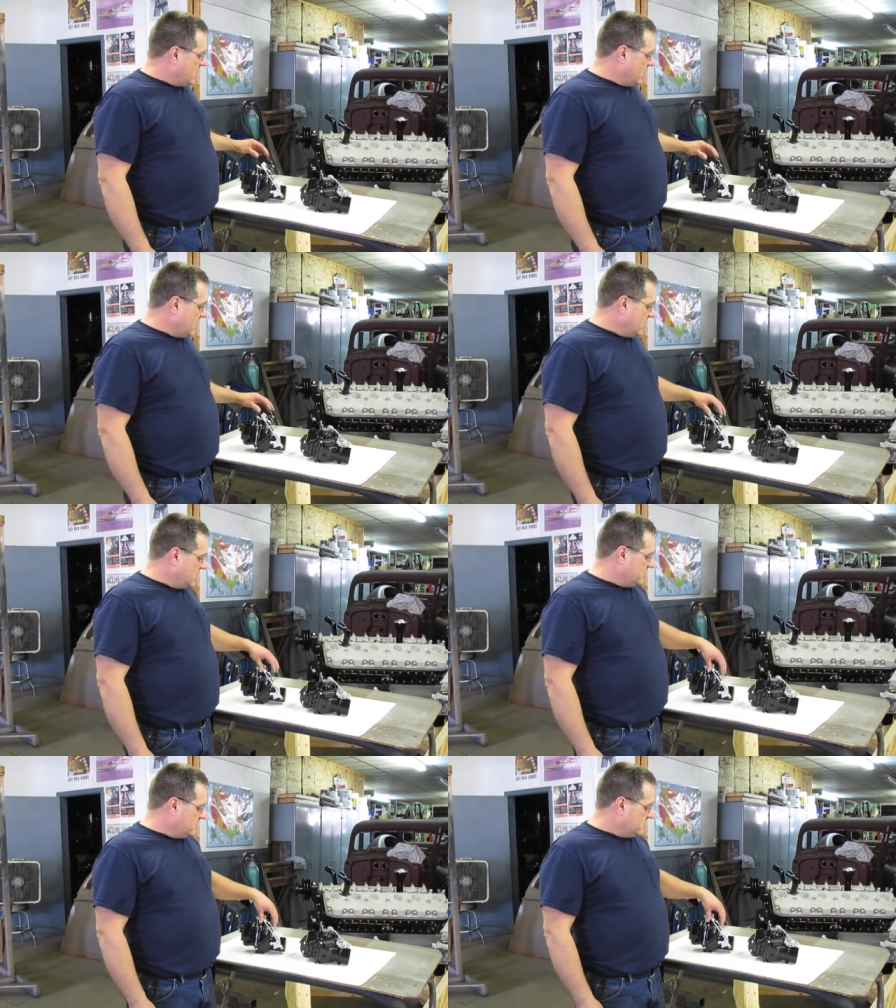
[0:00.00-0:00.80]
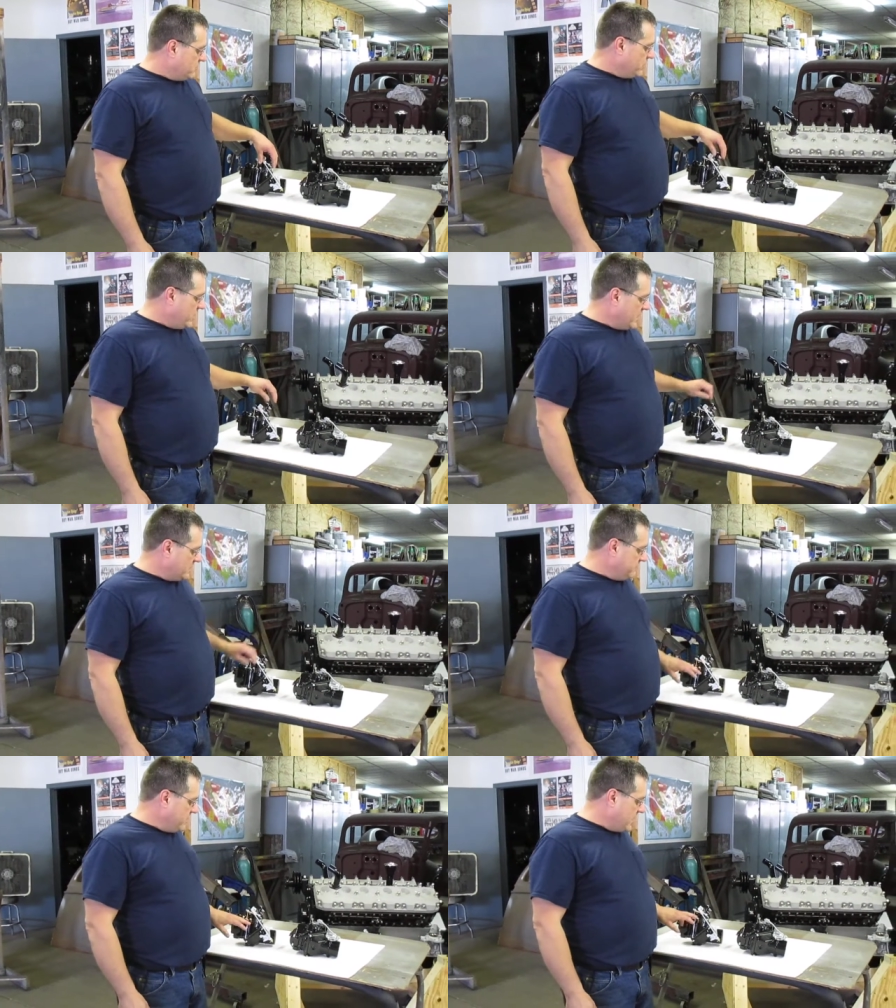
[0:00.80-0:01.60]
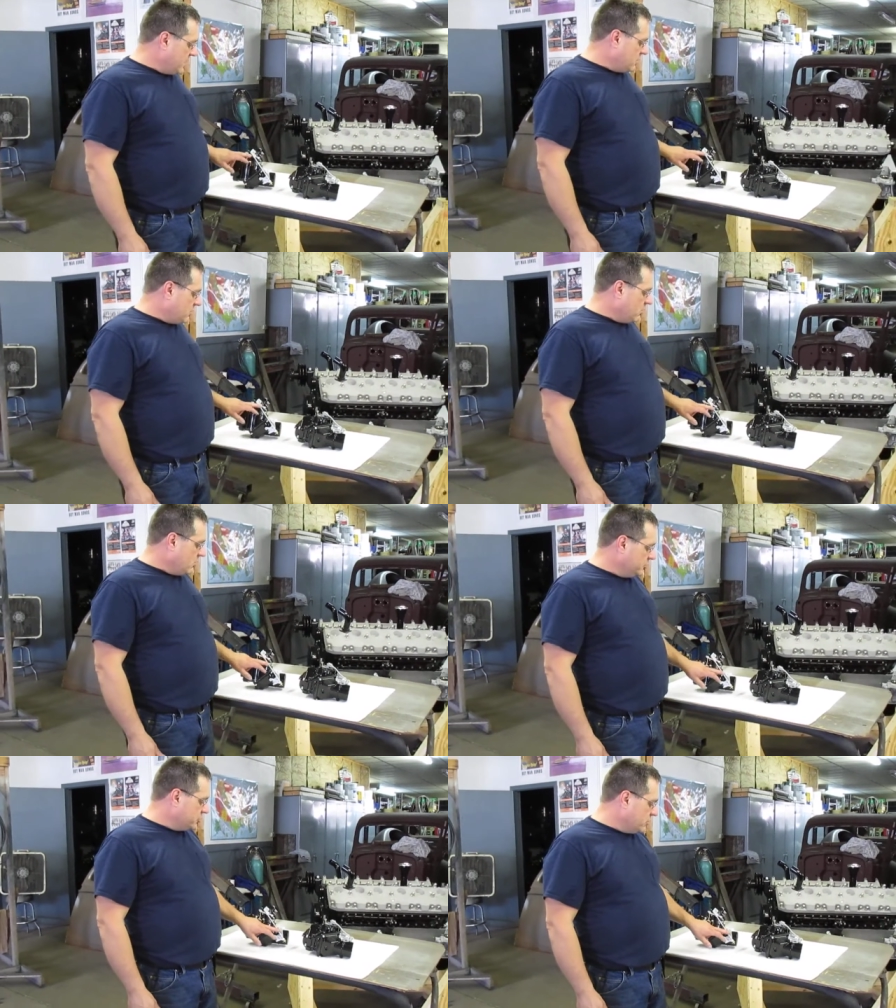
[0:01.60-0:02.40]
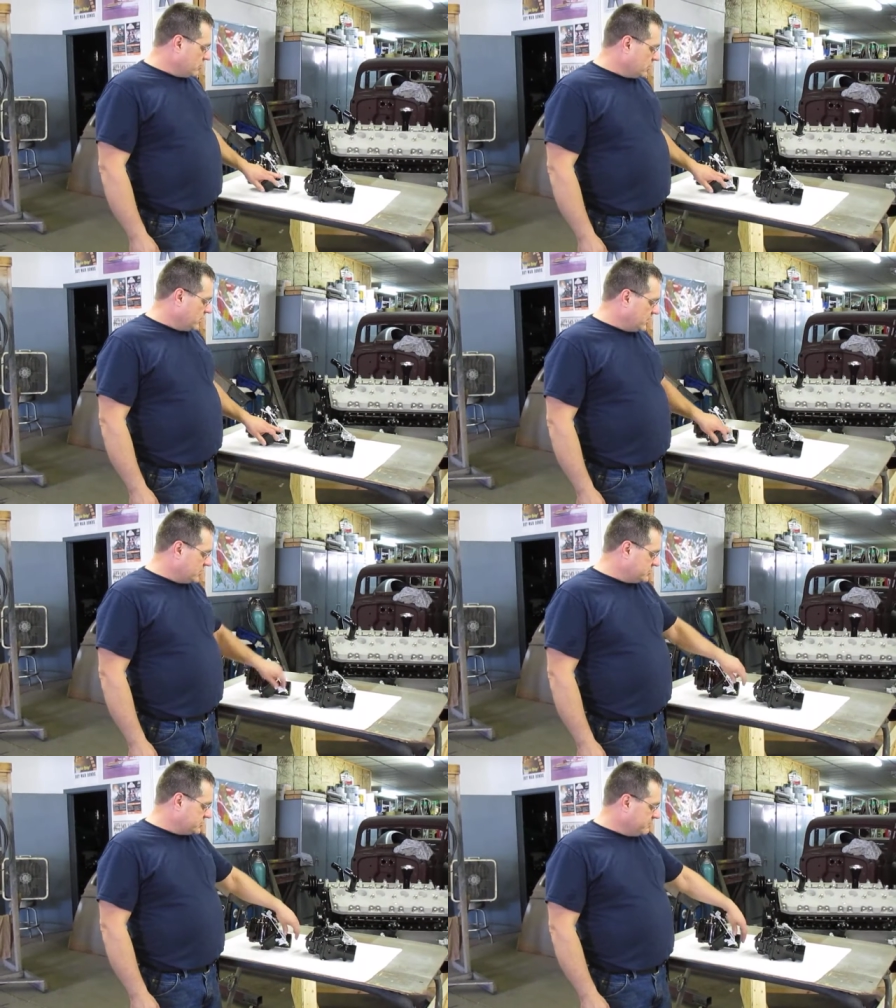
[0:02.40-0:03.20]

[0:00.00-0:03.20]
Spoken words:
and we had to make all the choke linkage,